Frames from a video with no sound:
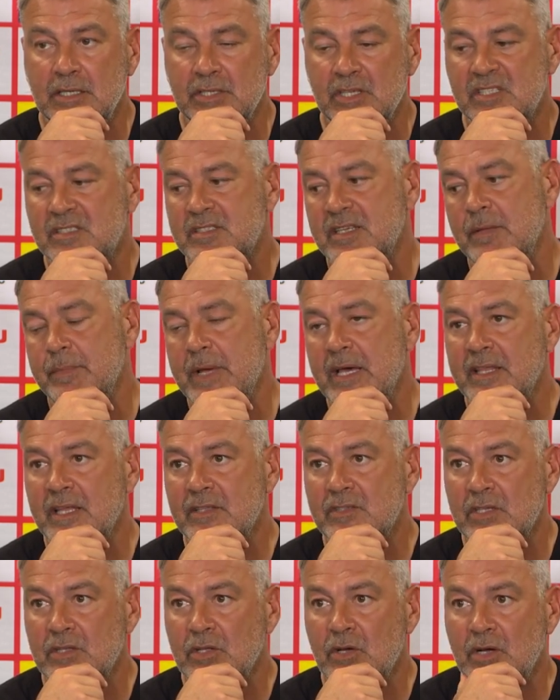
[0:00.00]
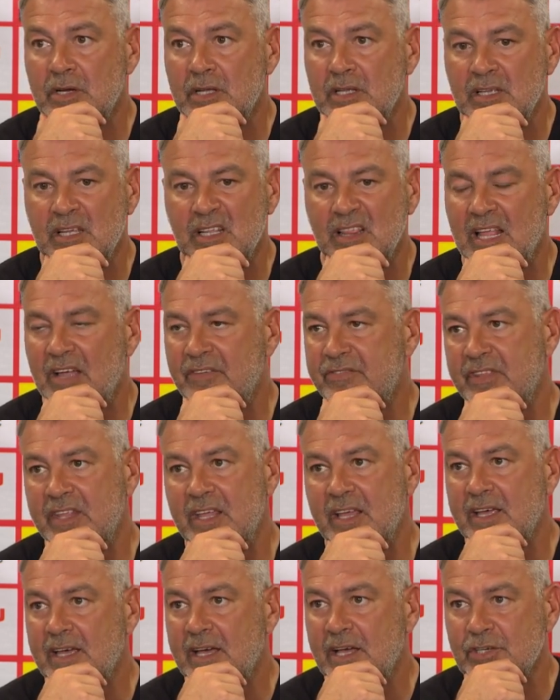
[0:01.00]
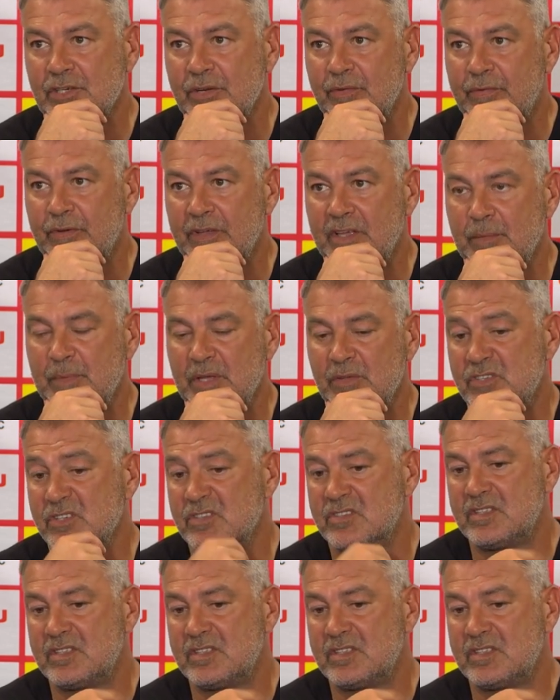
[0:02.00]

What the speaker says: And you see him out there tonight, he loves the occasion. For him, he